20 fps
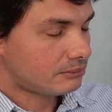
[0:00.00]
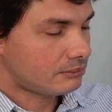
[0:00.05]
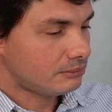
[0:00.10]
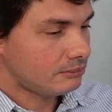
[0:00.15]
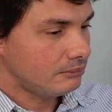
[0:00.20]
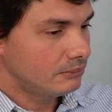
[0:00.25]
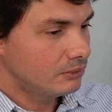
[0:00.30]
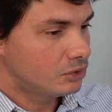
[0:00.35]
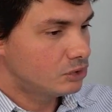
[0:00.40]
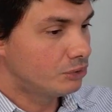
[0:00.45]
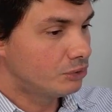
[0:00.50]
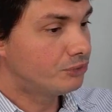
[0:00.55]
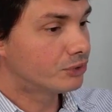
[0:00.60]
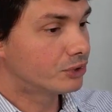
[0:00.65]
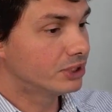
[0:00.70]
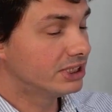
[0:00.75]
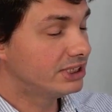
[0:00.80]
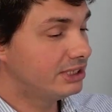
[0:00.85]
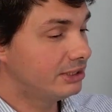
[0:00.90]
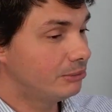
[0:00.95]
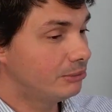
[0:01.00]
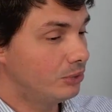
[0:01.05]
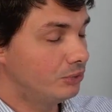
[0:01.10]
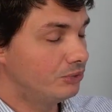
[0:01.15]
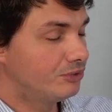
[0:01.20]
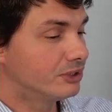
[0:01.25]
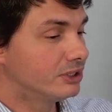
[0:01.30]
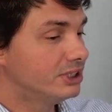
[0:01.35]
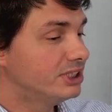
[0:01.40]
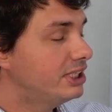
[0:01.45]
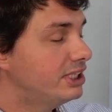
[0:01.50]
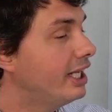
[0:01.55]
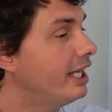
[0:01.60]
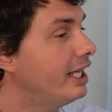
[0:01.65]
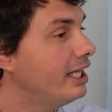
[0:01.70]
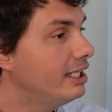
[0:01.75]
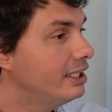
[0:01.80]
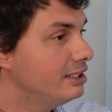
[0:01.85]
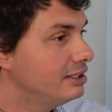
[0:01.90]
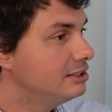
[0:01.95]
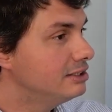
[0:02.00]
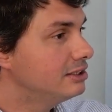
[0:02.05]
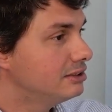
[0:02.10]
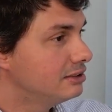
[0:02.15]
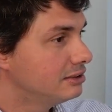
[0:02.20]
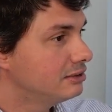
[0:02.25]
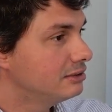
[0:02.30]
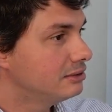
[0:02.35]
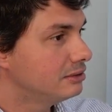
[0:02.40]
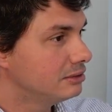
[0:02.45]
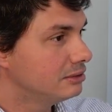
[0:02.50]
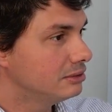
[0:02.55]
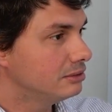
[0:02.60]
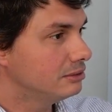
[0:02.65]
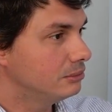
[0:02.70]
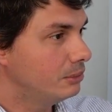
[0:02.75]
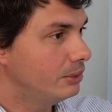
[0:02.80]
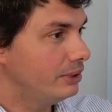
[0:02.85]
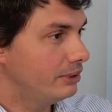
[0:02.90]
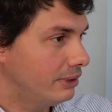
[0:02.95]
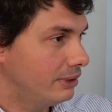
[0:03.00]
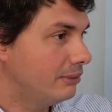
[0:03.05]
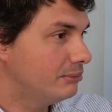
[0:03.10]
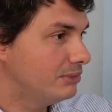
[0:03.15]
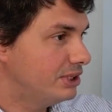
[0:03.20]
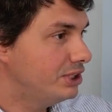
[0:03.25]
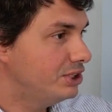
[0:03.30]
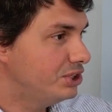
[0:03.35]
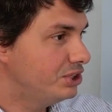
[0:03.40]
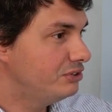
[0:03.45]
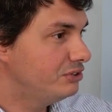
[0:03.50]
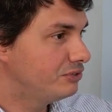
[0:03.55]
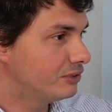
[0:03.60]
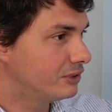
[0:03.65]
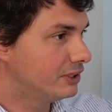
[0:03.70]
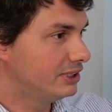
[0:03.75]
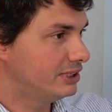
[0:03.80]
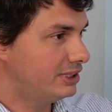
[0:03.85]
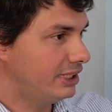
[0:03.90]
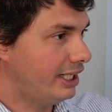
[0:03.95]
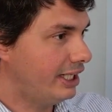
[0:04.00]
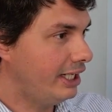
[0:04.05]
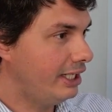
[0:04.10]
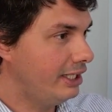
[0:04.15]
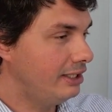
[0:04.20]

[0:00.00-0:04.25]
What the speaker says: So, for example, first aid. I'm teaching first aid.